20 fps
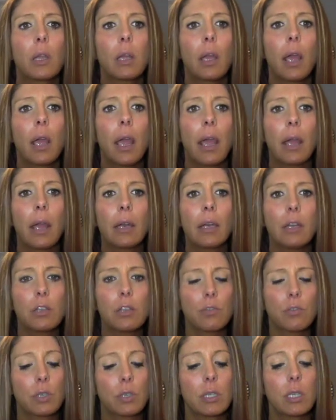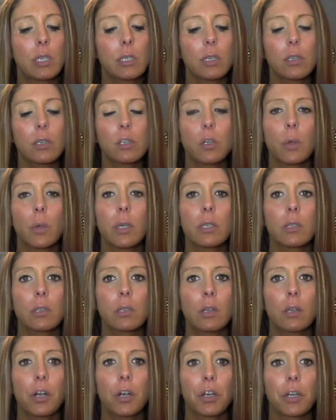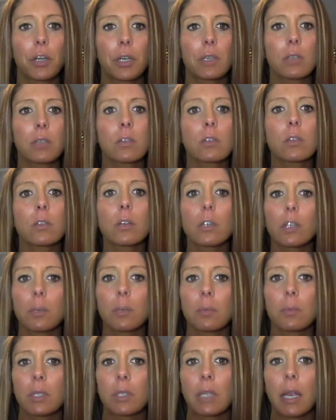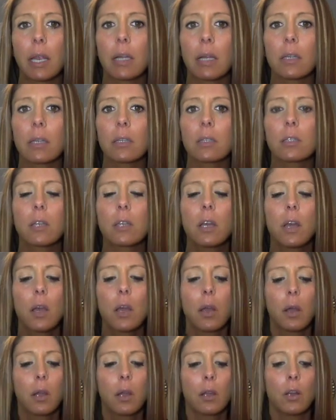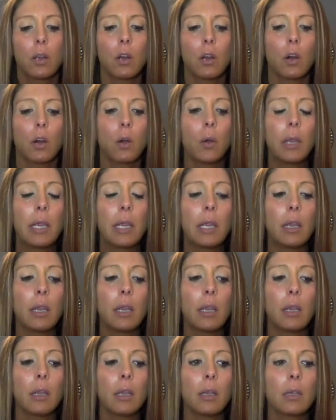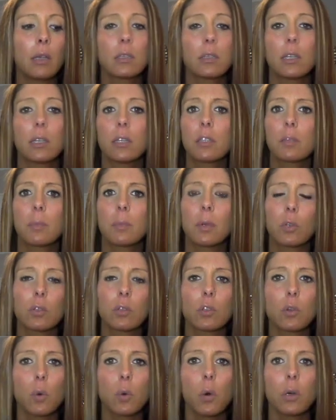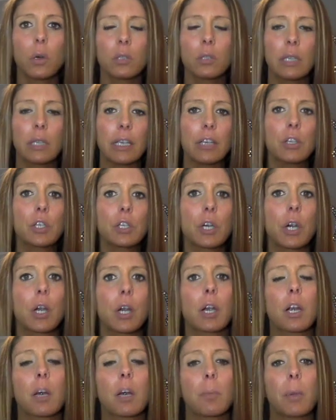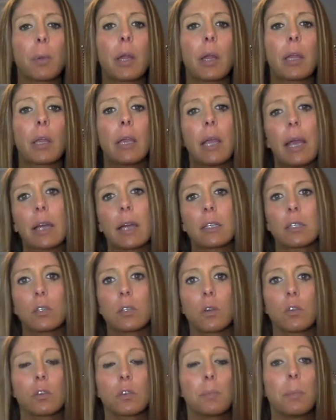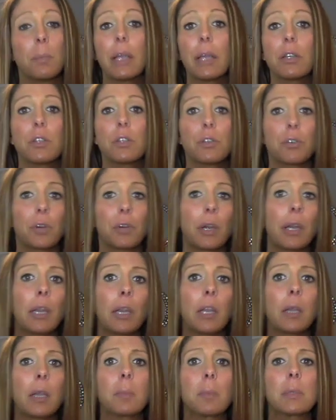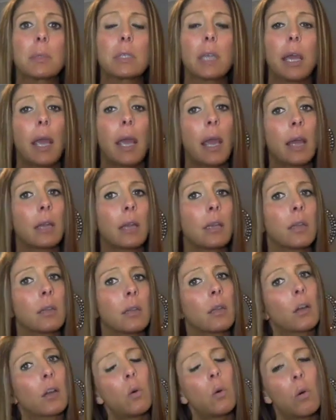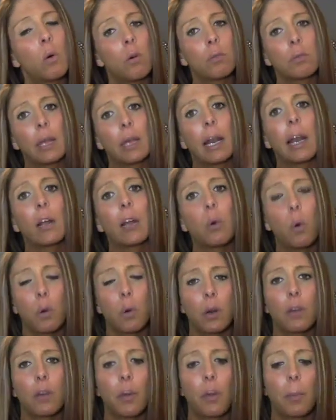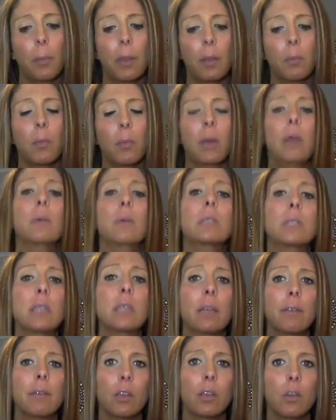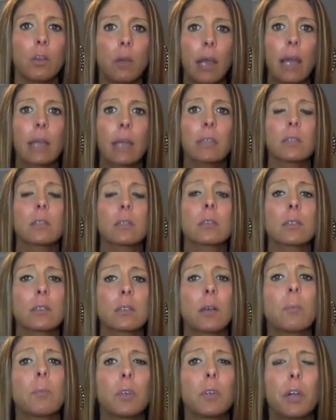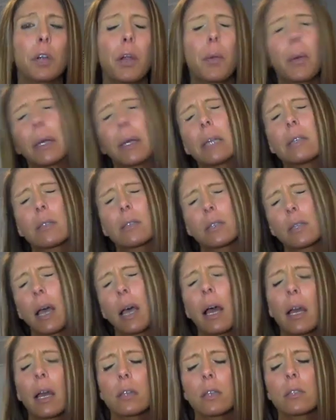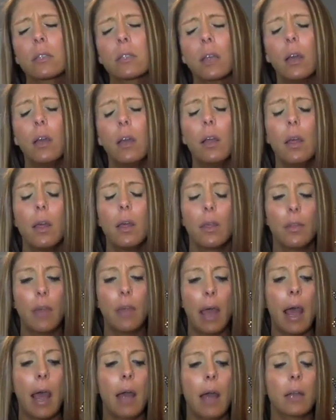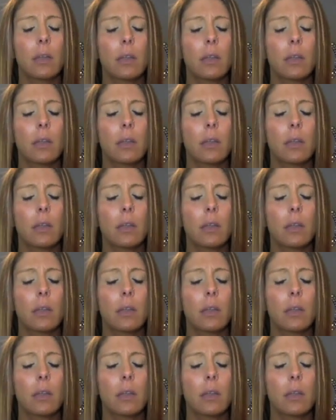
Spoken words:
And he's resistant to his current circumstance. He is this middle school teacher, but he has those big dreams. And the quote that I quoted from him when I was giving you guys the summary, when he says that